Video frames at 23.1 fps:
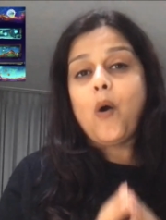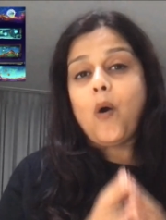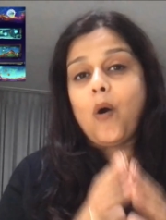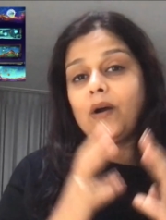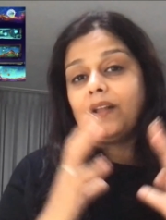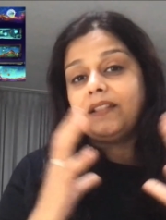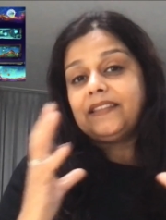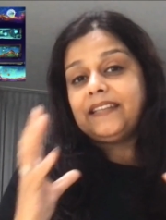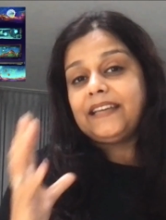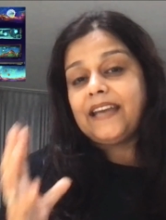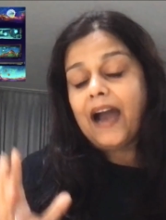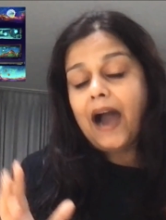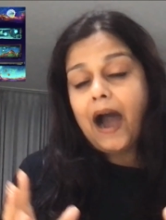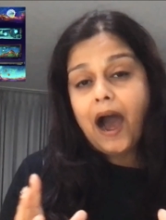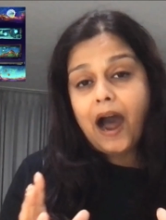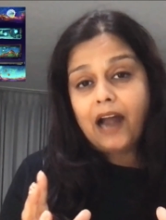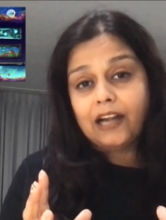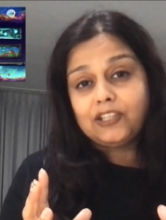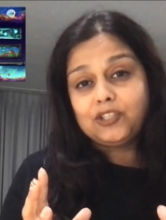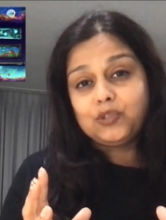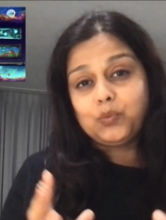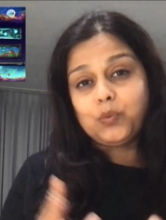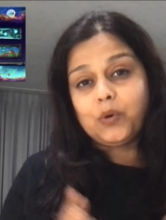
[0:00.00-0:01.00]
all the
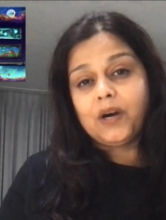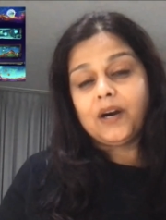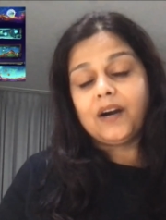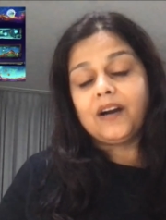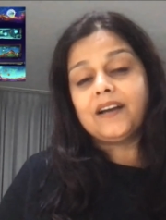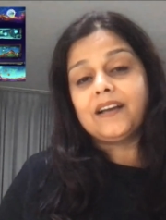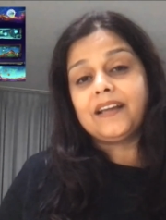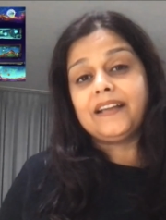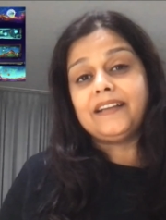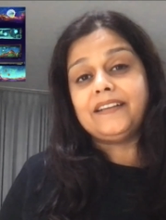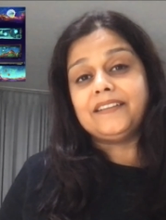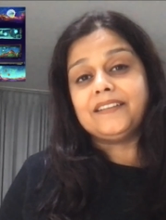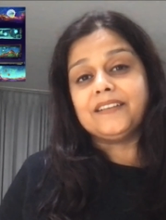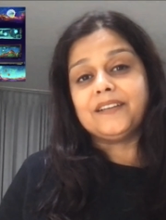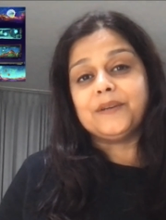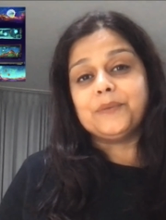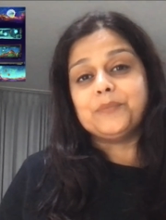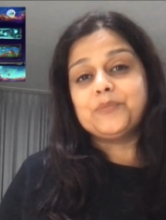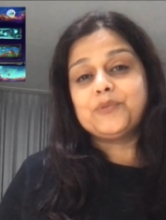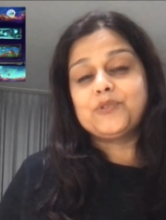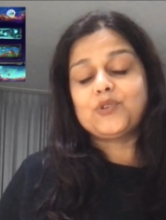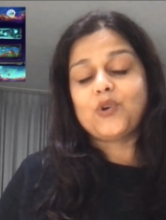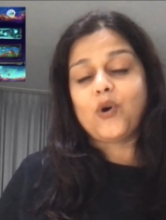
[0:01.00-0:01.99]
artwork in
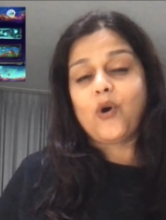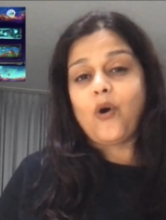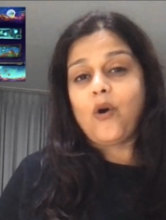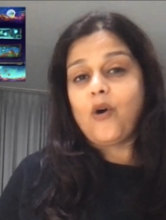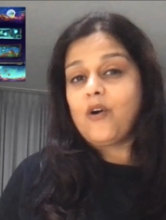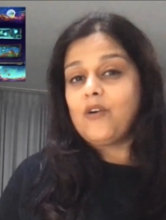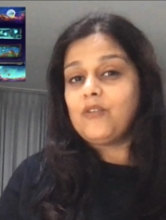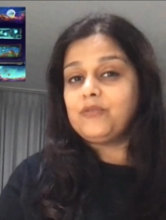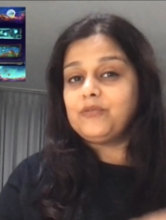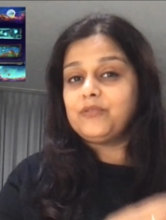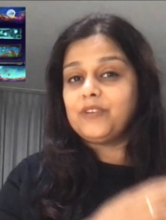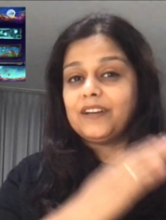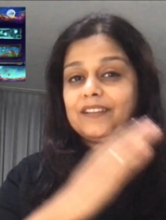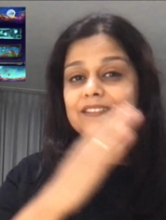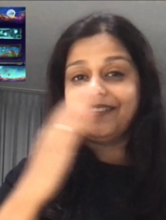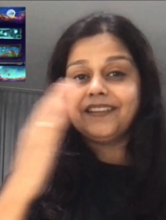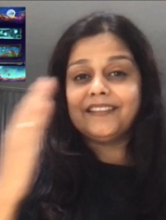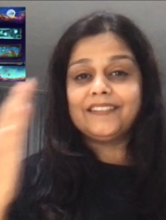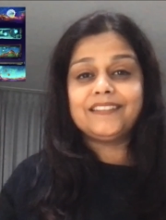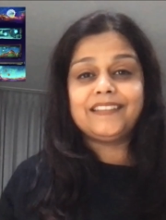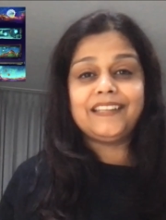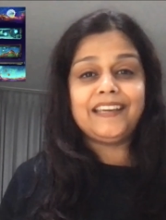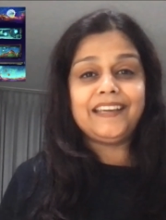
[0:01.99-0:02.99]
terms of uh,
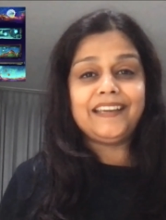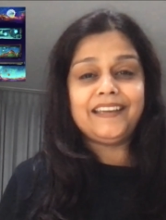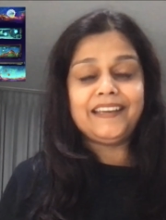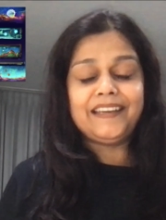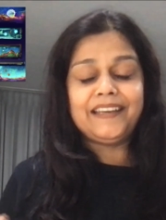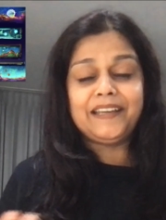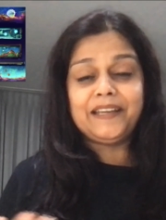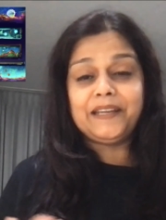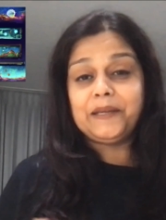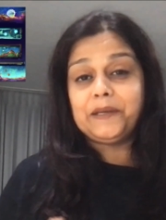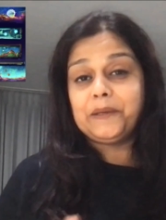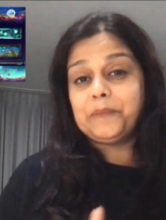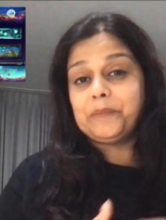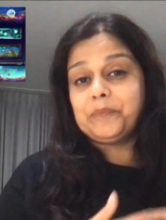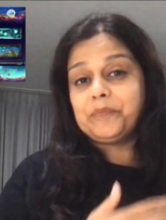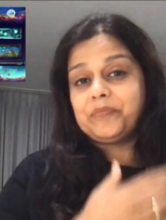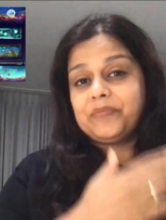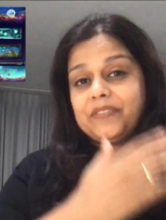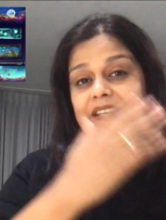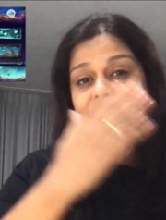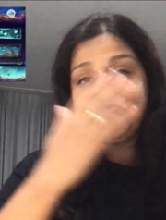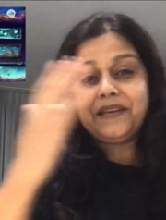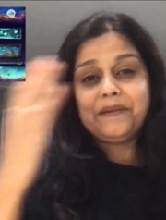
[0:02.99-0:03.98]
the
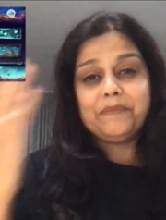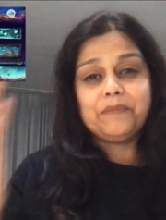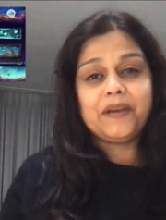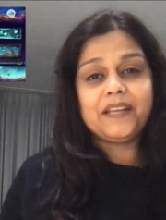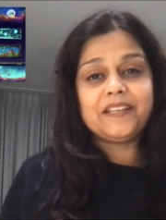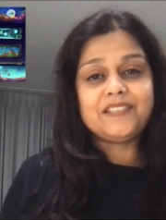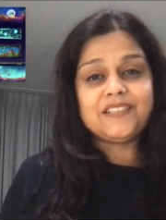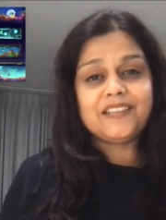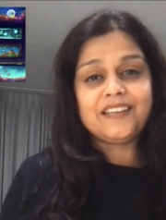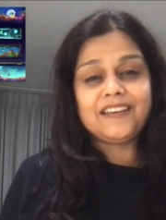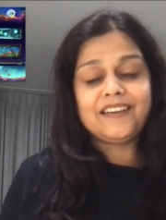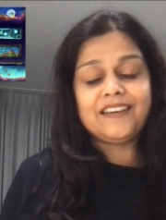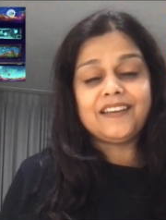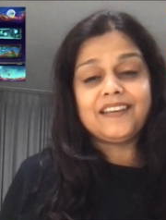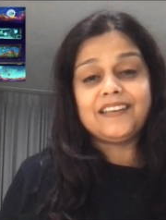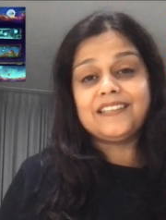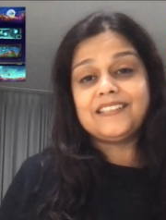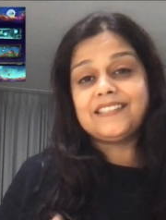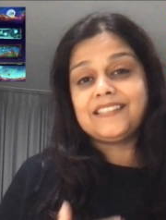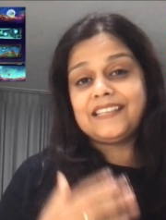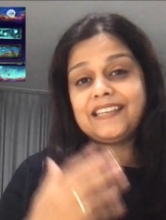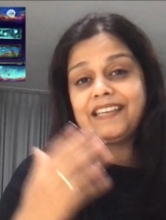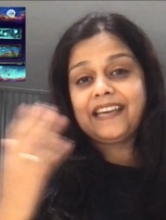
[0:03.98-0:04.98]
theme, the
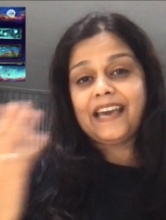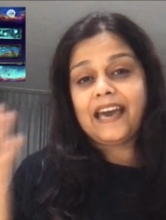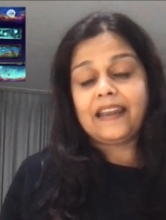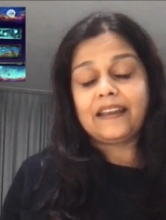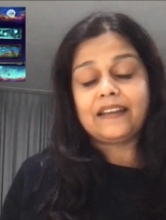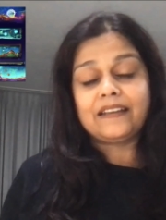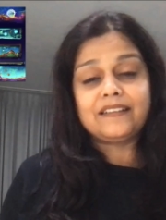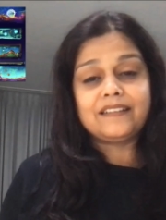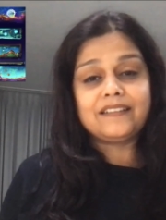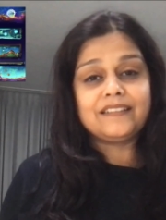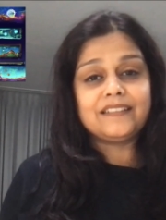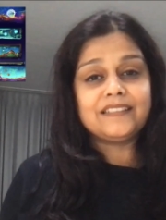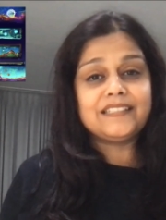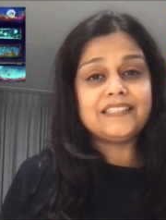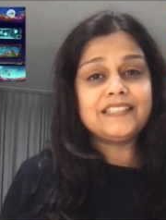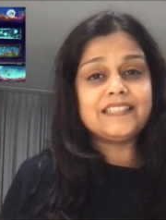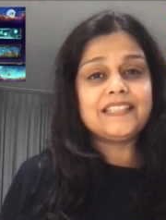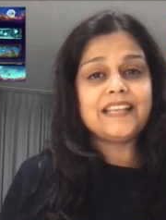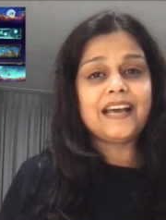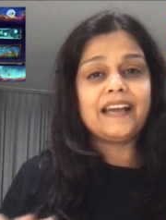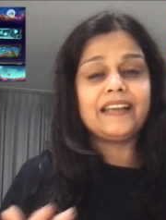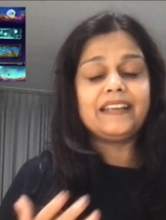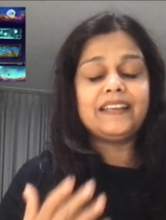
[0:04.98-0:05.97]
images, the character
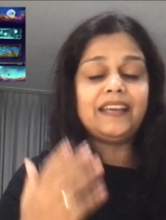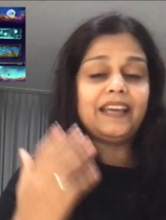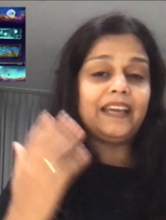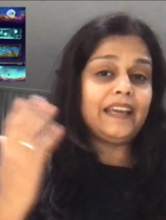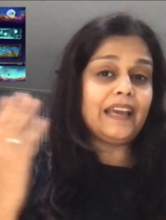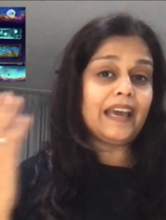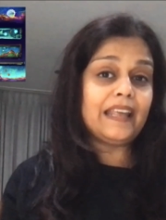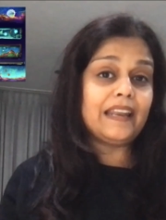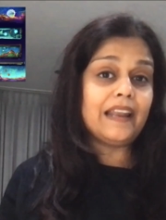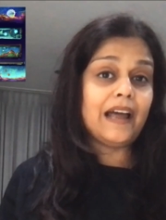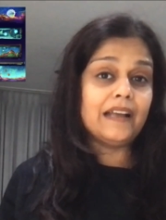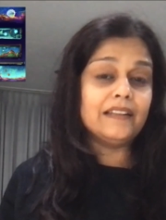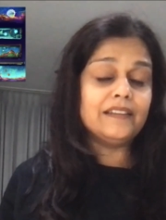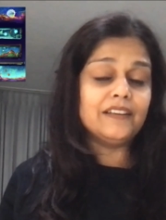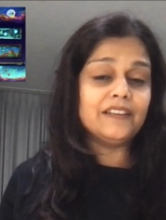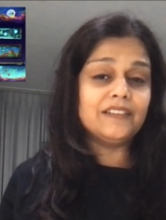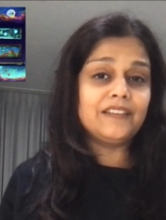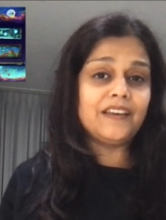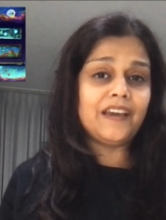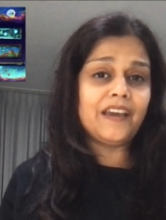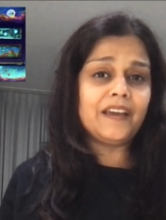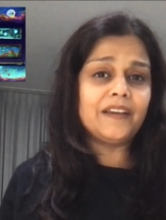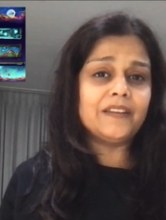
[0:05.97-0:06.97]
designing, and other
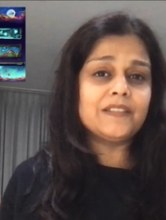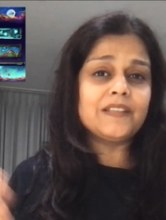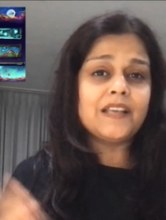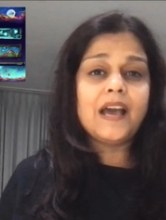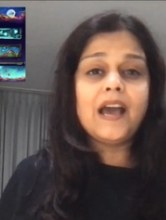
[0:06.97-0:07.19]
things.